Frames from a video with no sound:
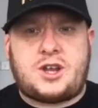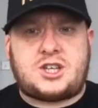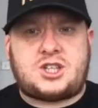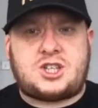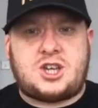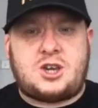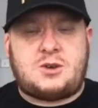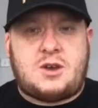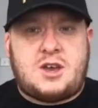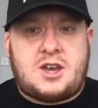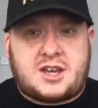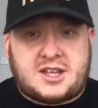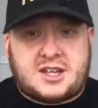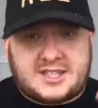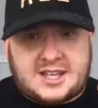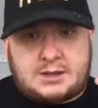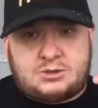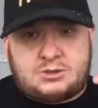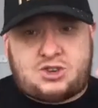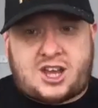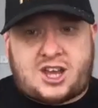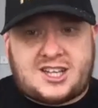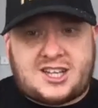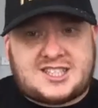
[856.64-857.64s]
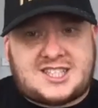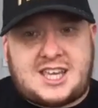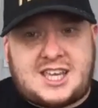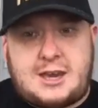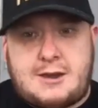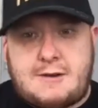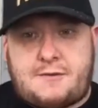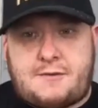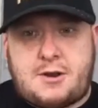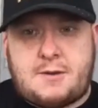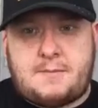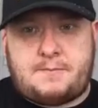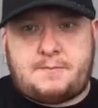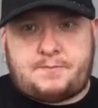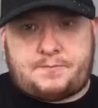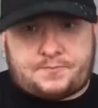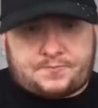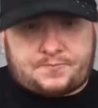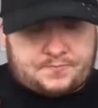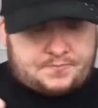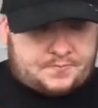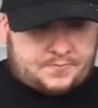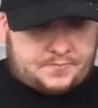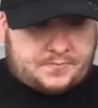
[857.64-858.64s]
issue? Because I'm trying to see it from
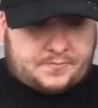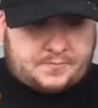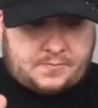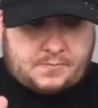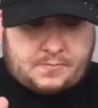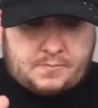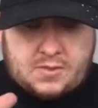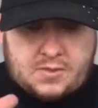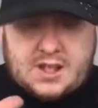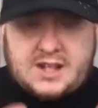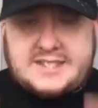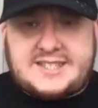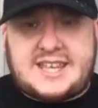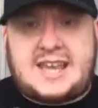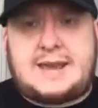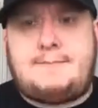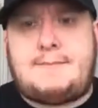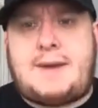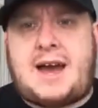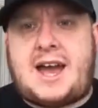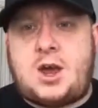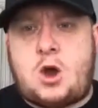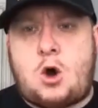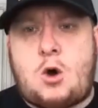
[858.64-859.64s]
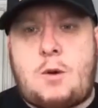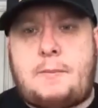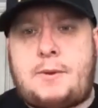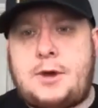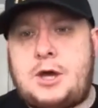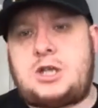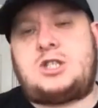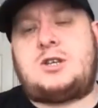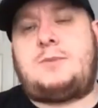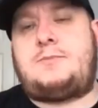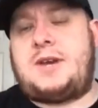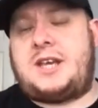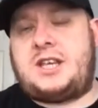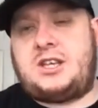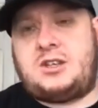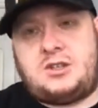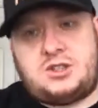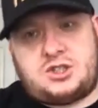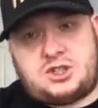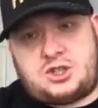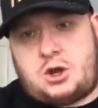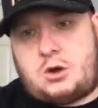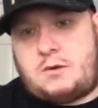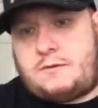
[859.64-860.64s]
take my own personal
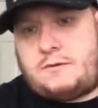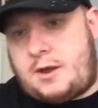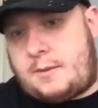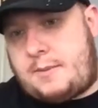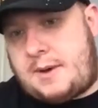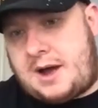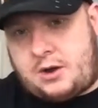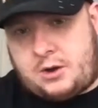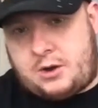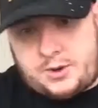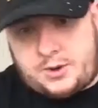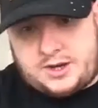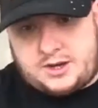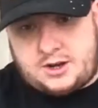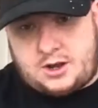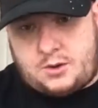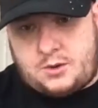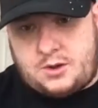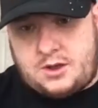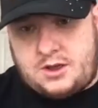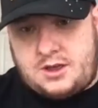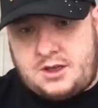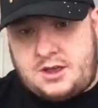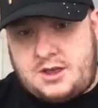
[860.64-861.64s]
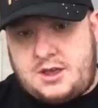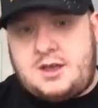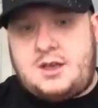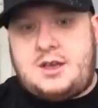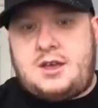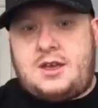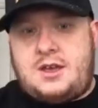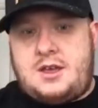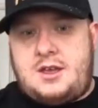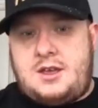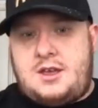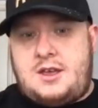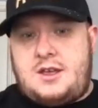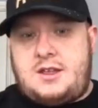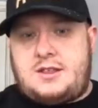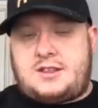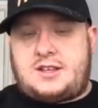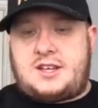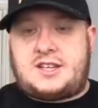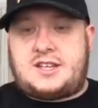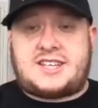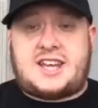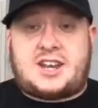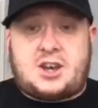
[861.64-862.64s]
opinions and don't flop out the window.
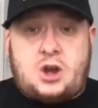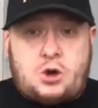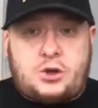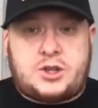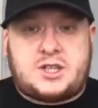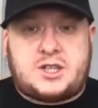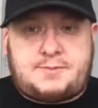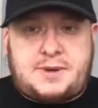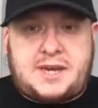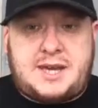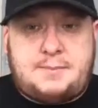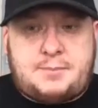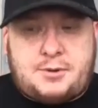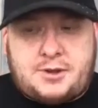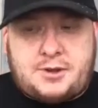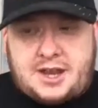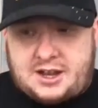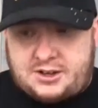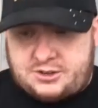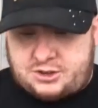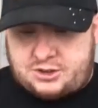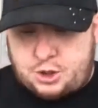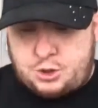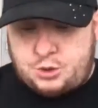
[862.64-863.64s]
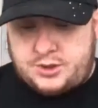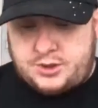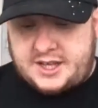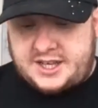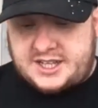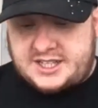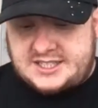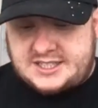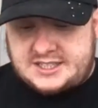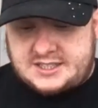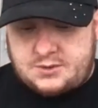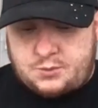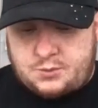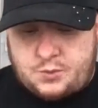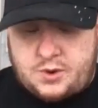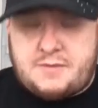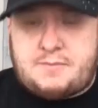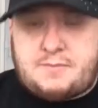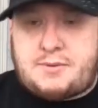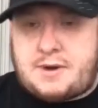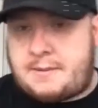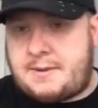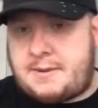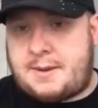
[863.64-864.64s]
Because I know there's people that'll do this
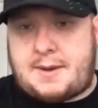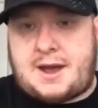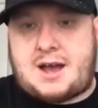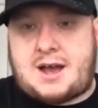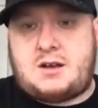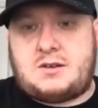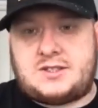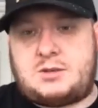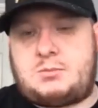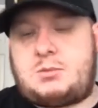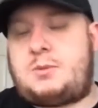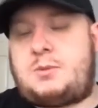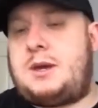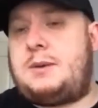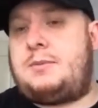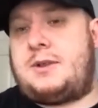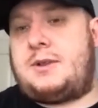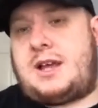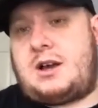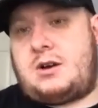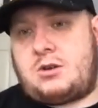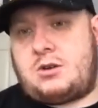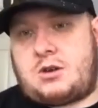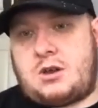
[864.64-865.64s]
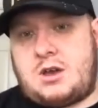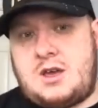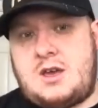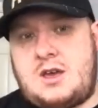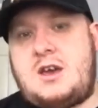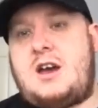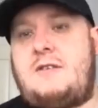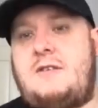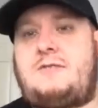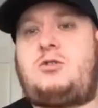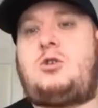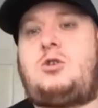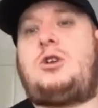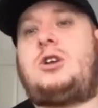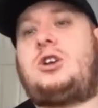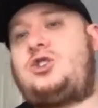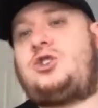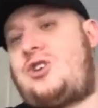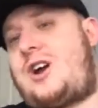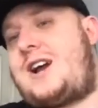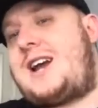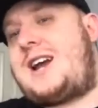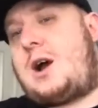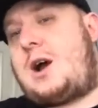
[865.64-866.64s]
with Premier Battles. There'll be people that'll have done a
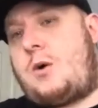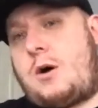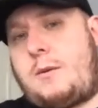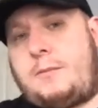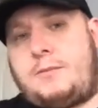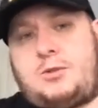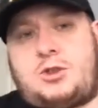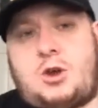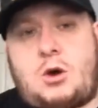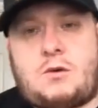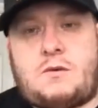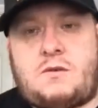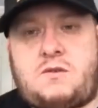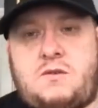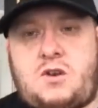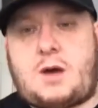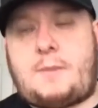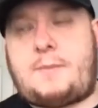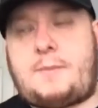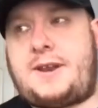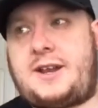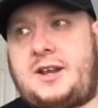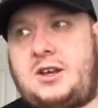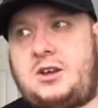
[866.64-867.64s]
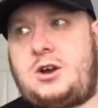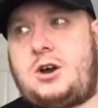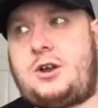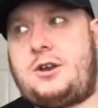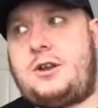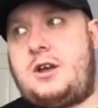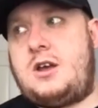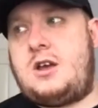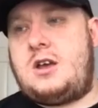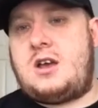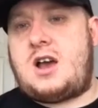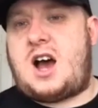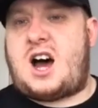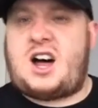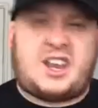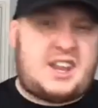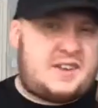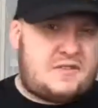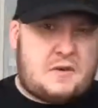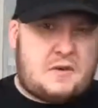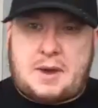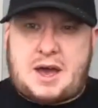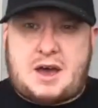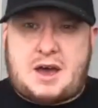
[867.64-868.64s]
tryout on Don't Flop and then gone, I'll
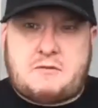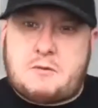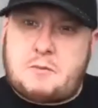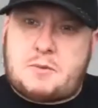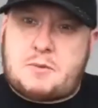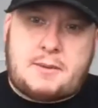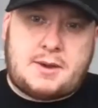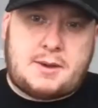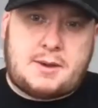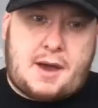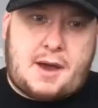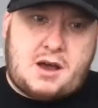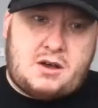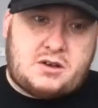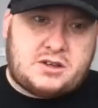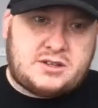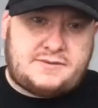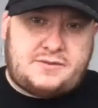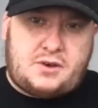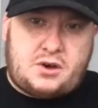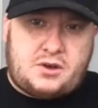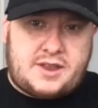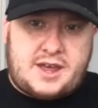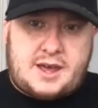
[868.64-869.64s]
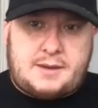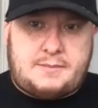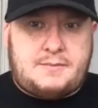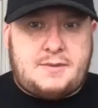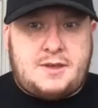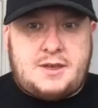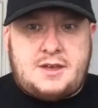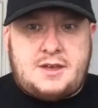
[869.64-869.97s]
never battle for Premier Battles. Fuck them.